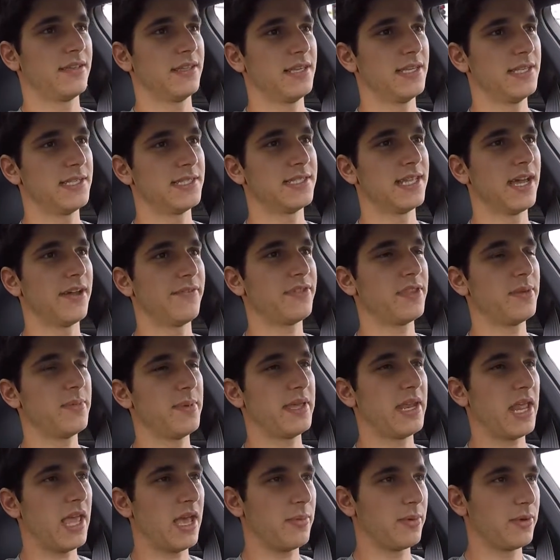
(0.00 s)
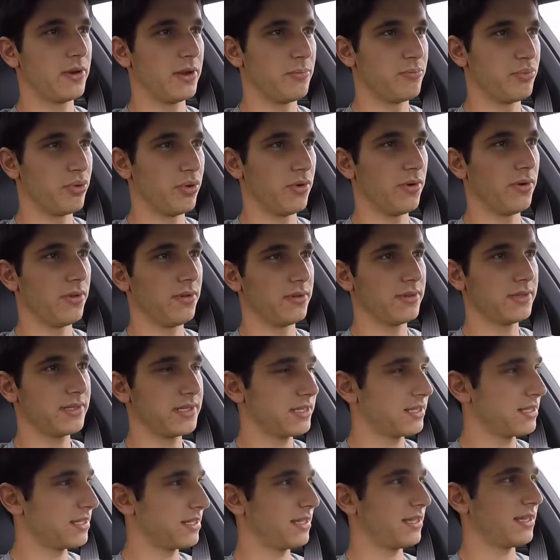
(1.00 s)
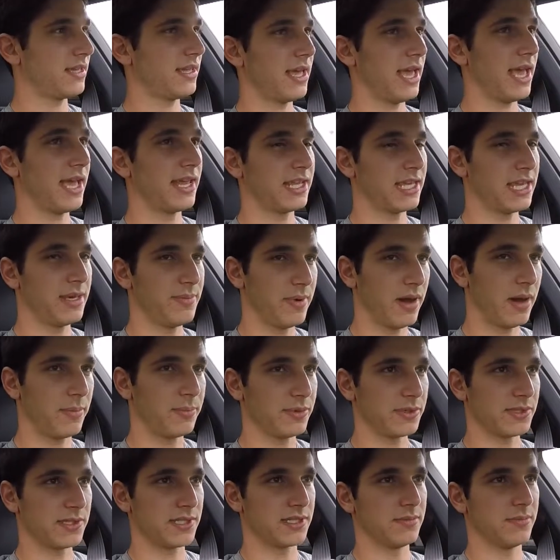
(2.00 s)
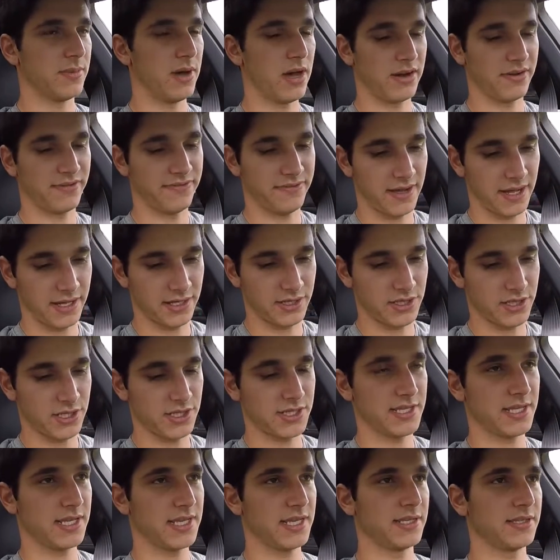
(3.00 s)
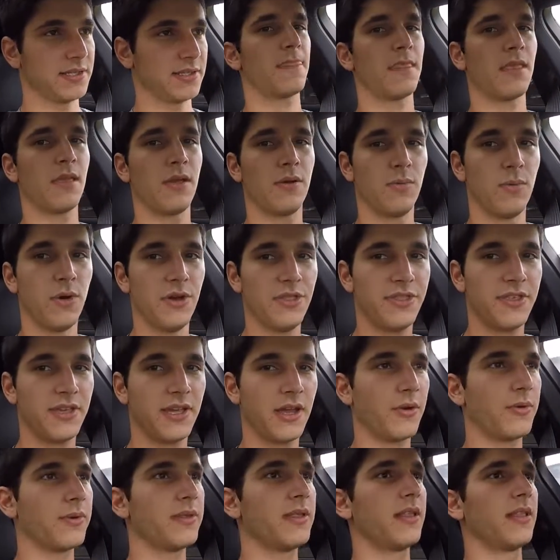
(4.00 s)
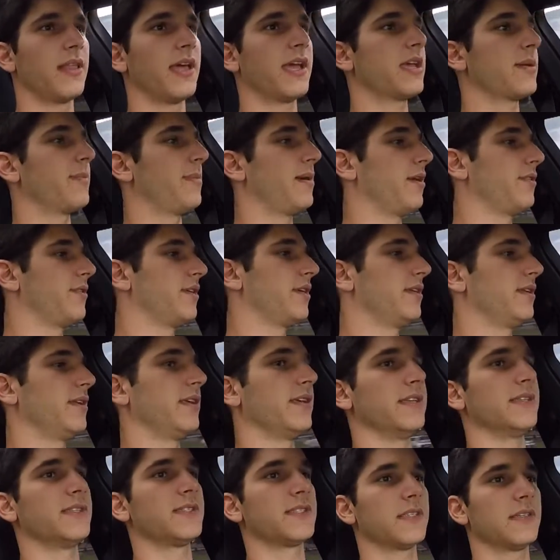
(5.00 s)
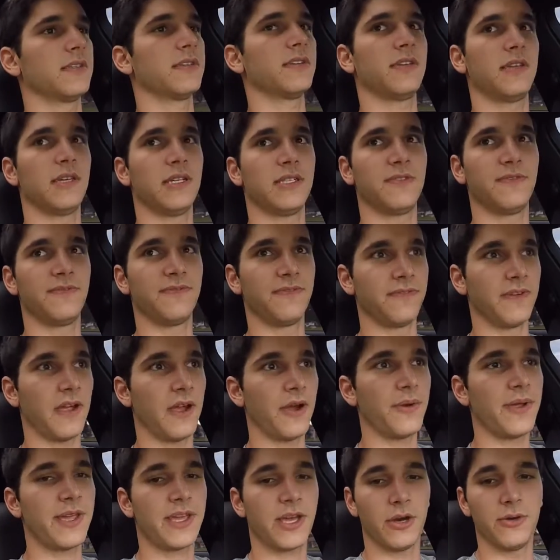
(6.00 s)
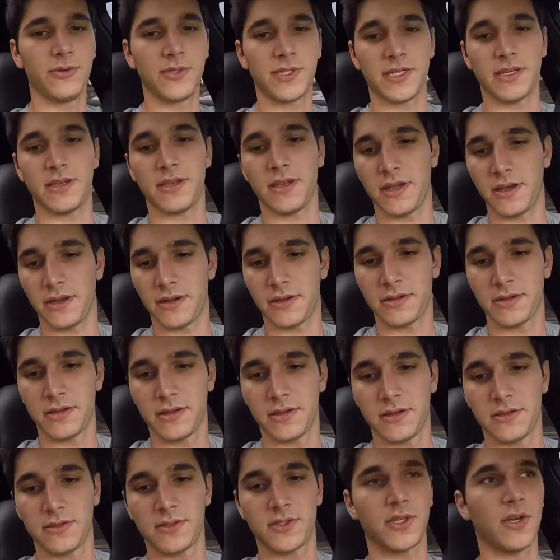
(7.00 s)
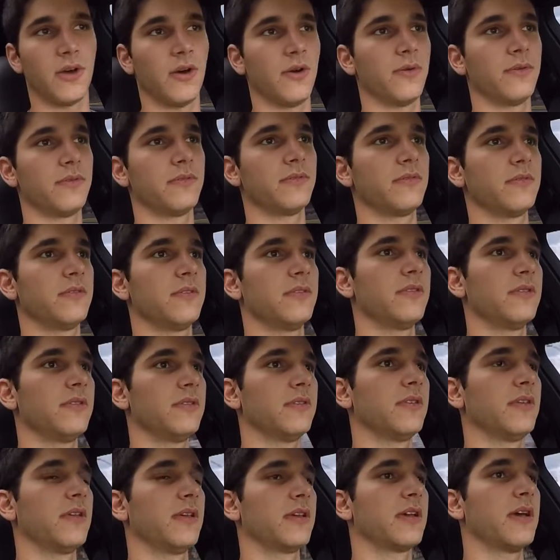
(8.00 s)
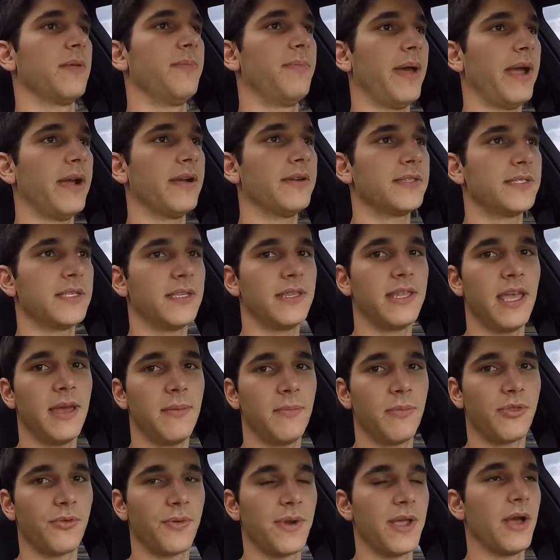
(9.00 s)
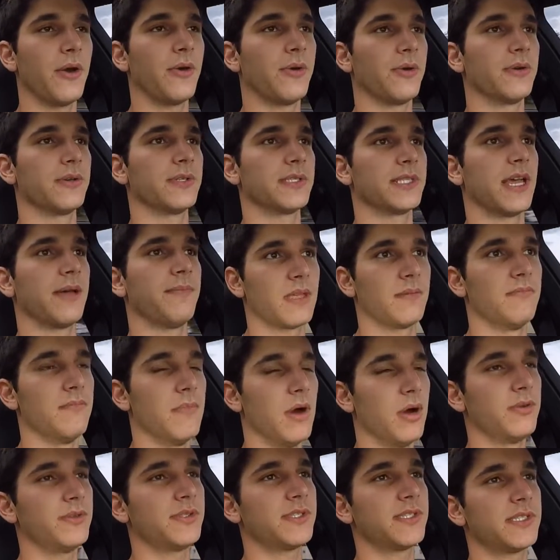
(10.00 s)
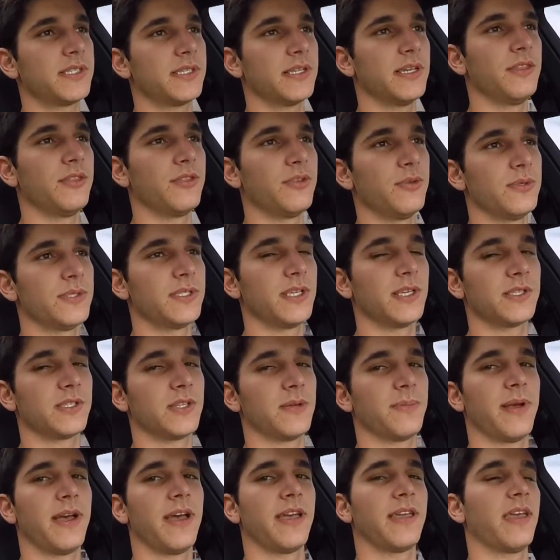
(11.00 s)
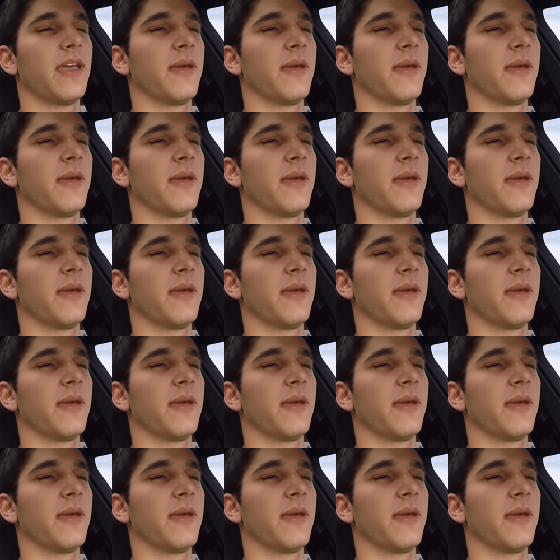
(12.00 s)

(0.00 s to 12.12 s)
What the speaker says: he's definitely been able to pull and keep up with some modified GTs. One thing I really like about it is it's very cozy in here. So compared to the M3 owners, that most enthusiasts are buying